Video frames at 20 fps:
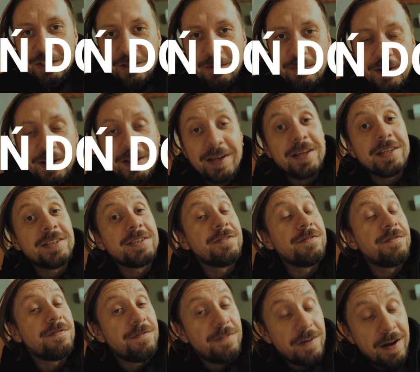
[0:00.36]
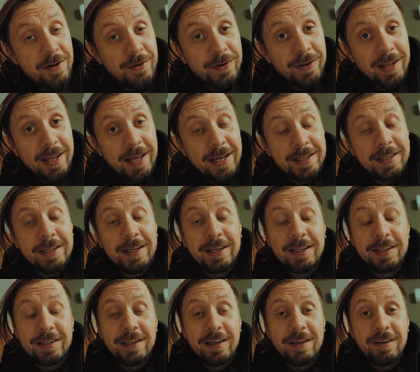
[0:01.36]
dobry. It's very late
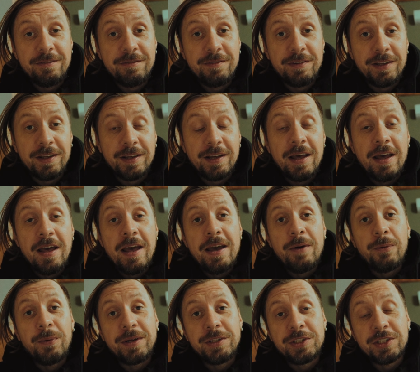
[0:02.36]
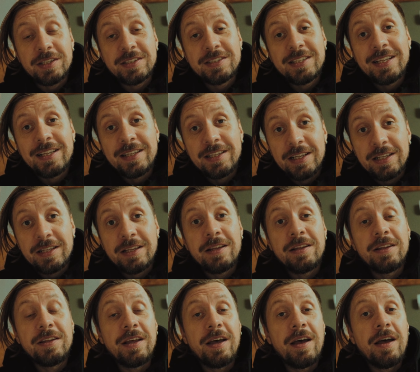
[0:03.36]
in the evening. We just did
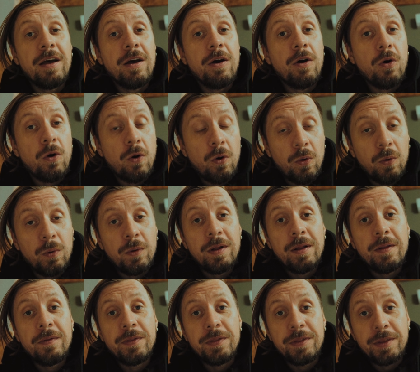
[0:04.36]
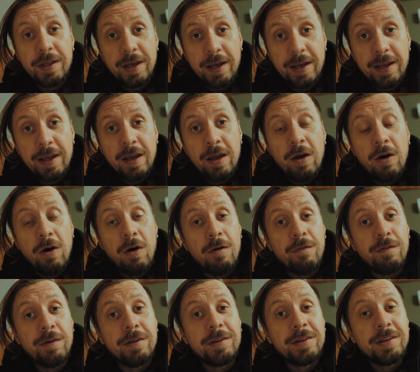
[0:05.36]
the whole day
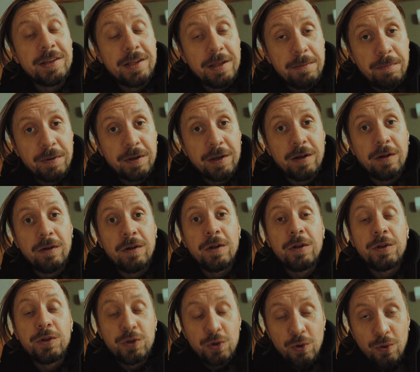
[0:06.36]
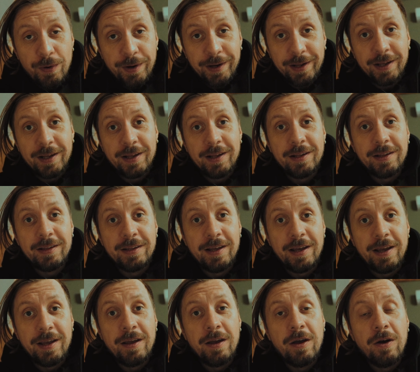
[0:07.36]
of a typical touring
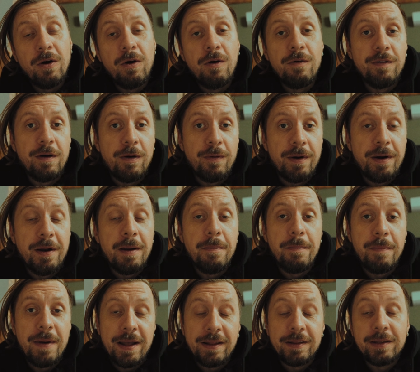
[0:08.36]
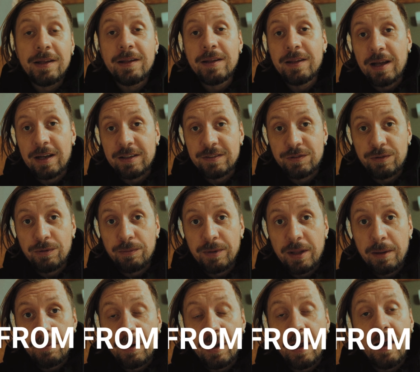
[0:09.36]
day of our band Ties from
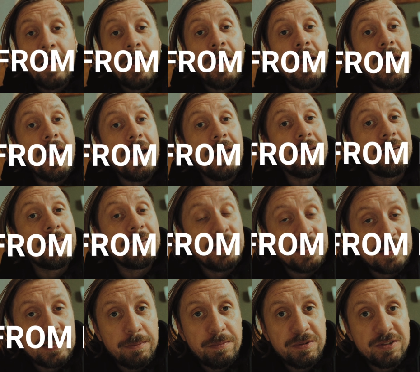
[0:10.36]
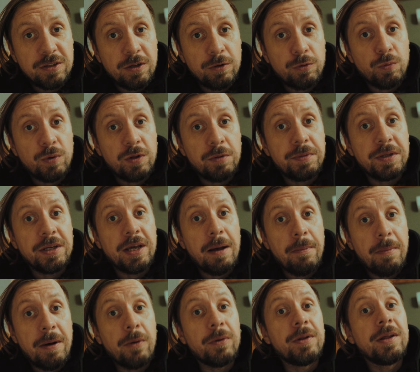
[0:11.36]
Nebula, and this episode will be
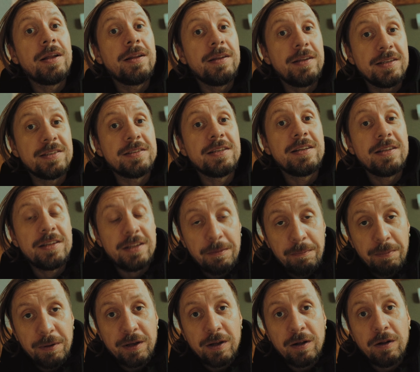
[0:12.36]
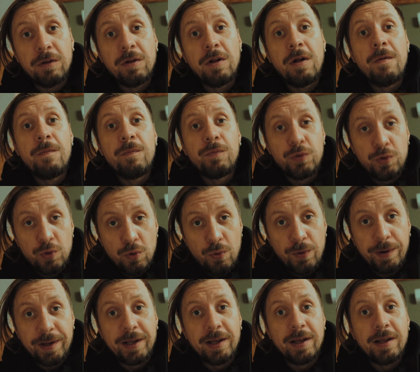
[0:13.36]
about this typical
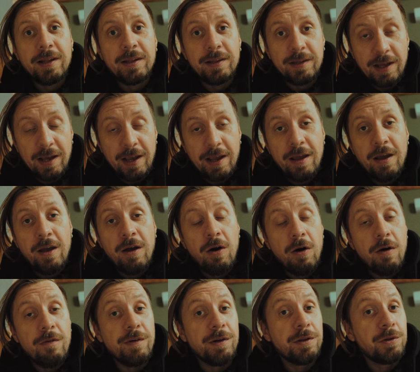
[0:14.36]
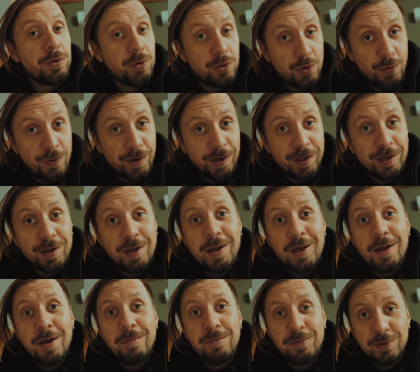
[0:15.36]
touring day of a touring
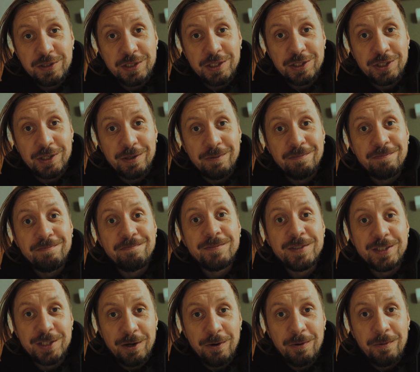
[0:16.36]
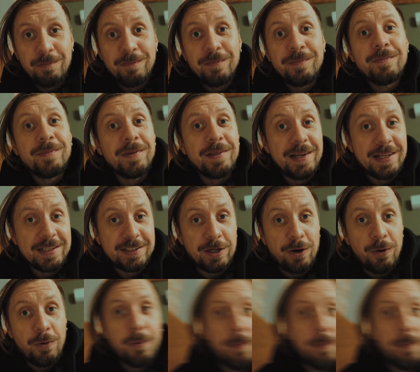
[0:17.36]
musician. So, let's go.